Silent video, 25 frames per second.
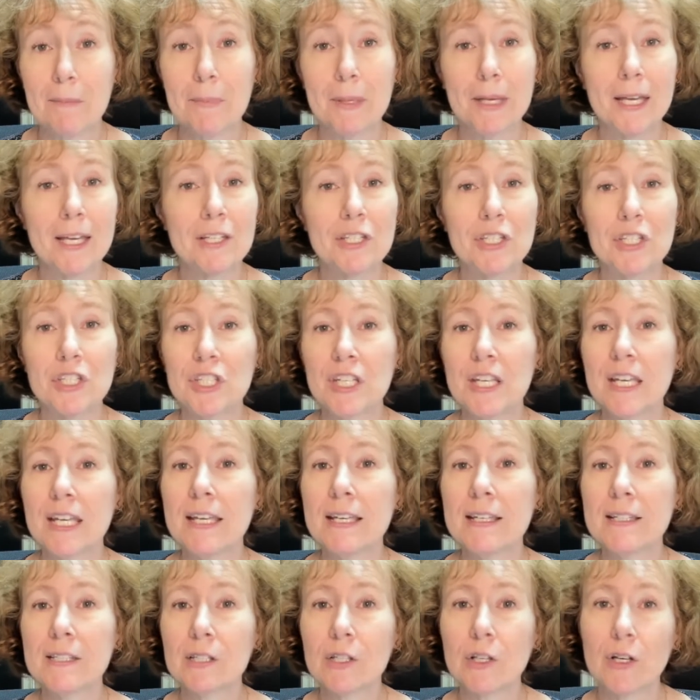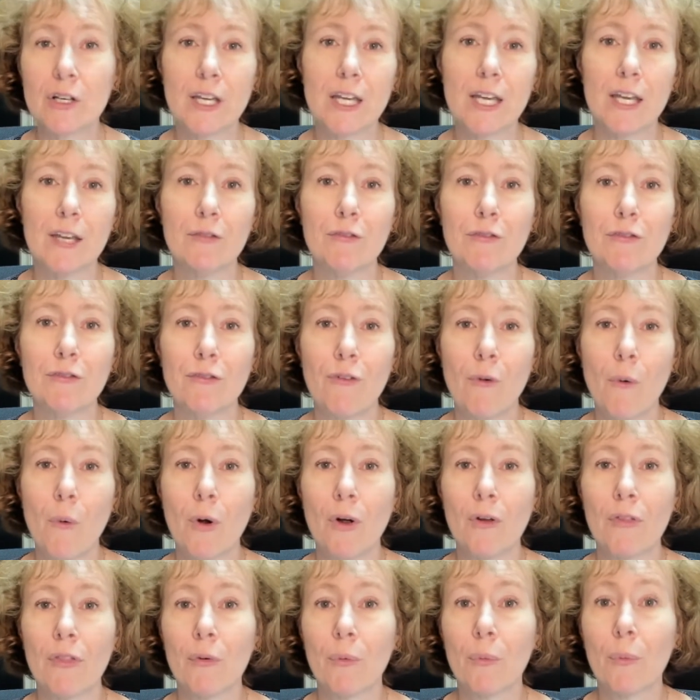because she is looking
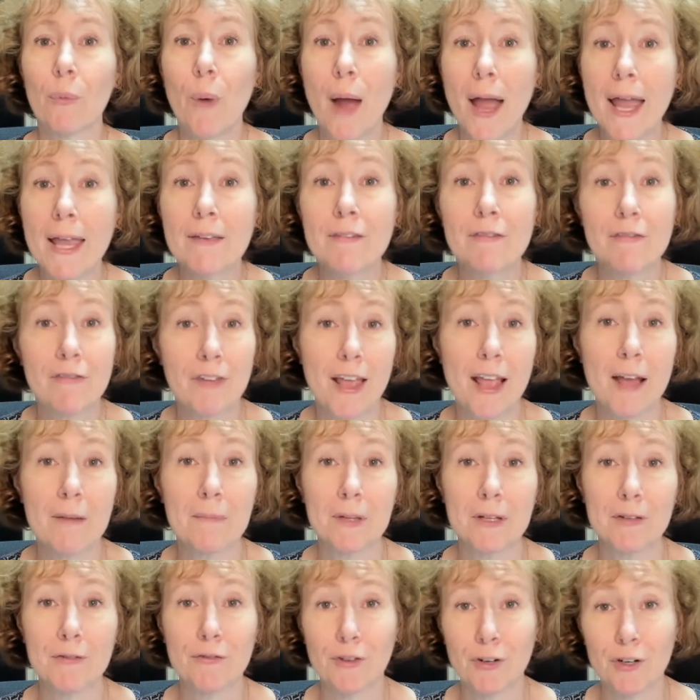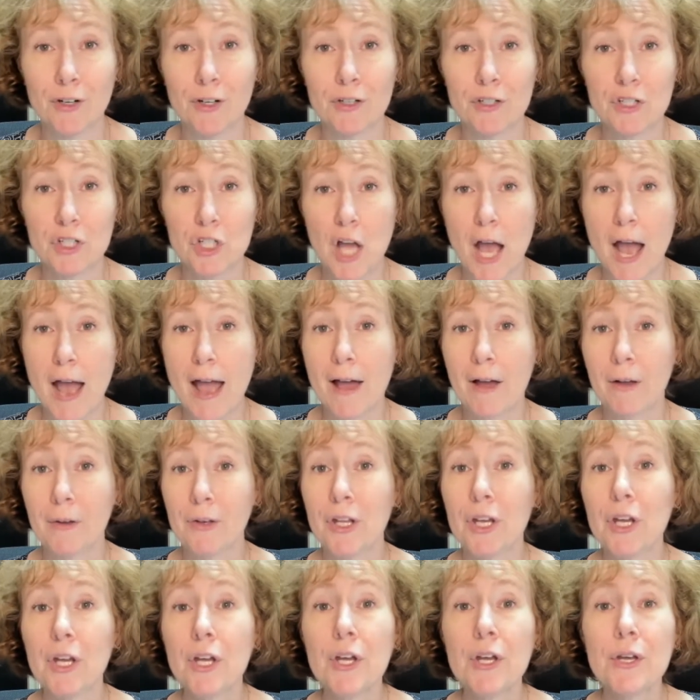for the right family for her
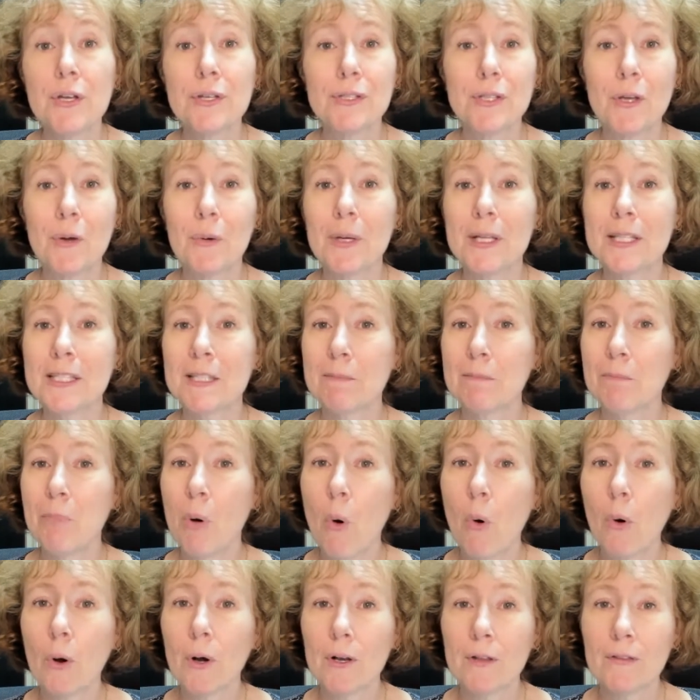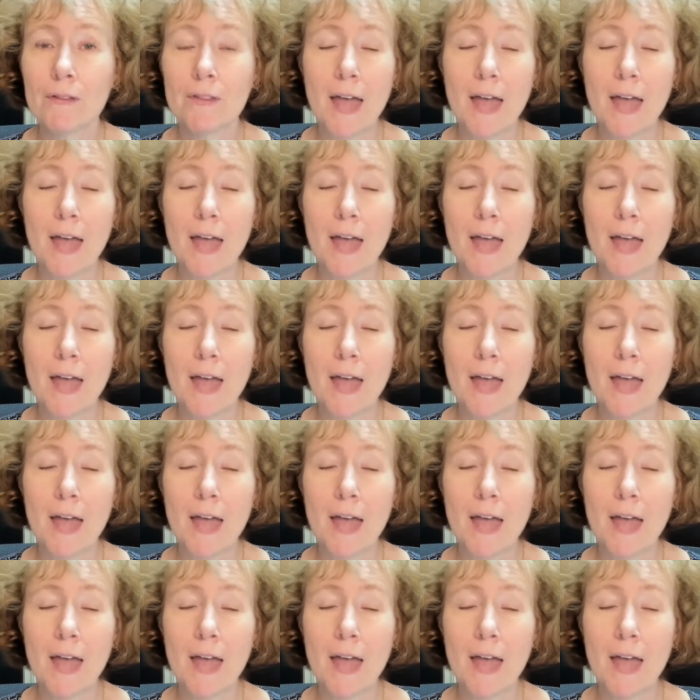child. So it's important